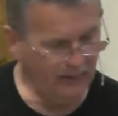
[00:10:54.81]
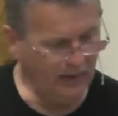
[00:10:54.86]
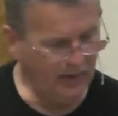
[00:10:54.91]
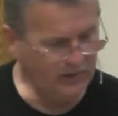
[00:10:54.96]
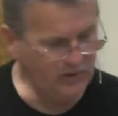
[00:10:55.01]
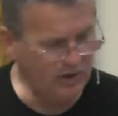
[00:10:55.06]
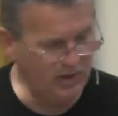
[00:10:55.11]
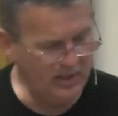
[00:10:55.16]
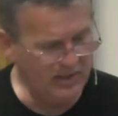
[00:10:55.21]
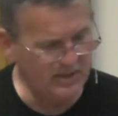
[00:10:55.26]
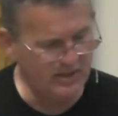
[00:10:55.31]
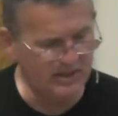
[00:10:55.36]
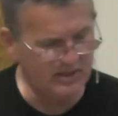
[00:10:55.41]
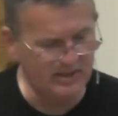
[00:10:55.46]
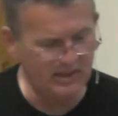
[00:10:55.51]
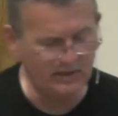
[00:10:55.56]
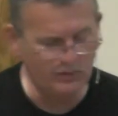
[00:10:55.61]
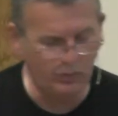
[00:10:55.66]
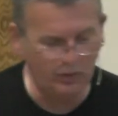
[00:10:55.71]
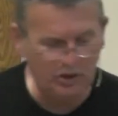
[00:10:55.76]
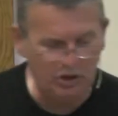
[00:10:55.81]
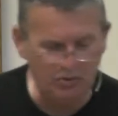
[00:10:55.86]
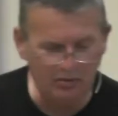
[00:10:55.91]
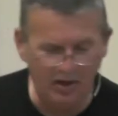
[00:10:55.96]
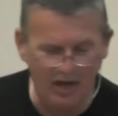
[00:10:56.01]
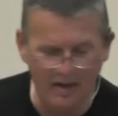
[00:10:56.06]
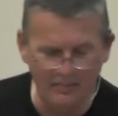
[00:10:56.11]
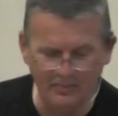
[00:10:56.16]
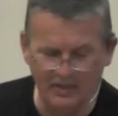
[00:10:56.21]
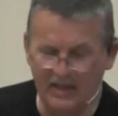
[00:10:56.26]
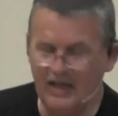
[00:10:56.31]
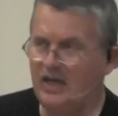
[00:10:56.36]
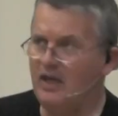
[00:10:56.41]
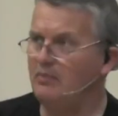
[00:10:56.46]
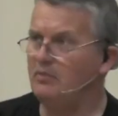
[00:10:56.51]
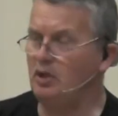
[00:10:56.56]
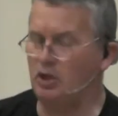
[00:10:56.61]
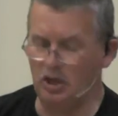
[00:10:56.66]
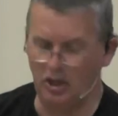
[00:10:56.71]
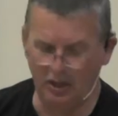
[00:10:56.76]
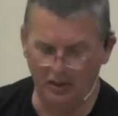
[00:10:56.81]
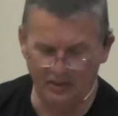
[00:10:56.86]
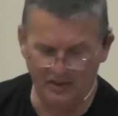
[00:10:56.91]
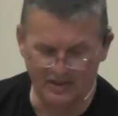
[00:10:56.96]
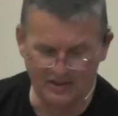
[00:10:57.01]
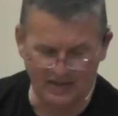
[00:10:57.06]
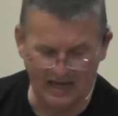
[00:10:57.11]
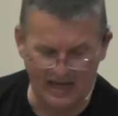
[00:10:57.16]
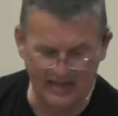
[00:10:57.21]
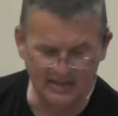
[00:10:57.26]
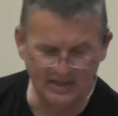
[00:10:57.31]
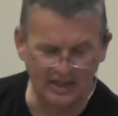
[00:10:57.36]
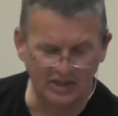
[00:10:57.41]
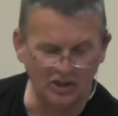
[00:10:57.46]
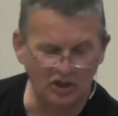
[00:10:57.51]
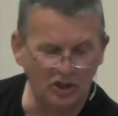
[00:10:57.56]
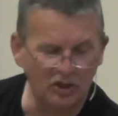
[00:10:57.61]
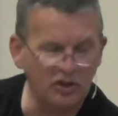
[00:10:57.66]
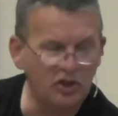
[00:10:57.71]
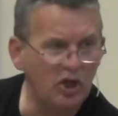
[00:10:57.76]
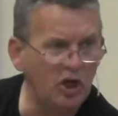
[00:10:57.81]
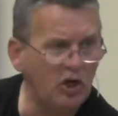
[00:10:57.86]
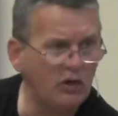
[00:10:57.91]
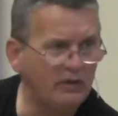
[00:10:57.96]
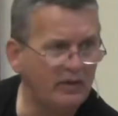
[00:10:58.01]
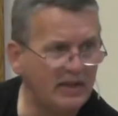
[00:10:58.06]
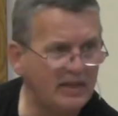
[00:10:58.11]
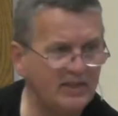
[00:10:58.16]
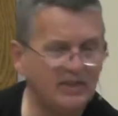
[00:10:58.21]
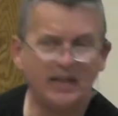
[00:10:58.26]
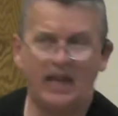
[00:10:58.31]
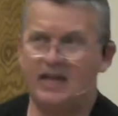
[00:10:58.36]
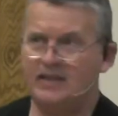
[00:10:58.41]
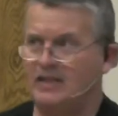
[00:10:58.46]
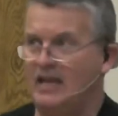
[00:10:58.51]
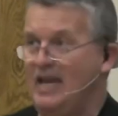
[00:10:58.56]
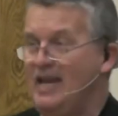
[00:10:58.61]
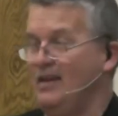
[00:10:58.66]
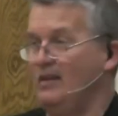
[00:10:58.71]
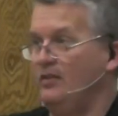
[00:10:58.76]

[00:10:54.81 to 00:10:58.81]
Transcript: And Jesus says when you come to Him, you hear His sayings and you do these things,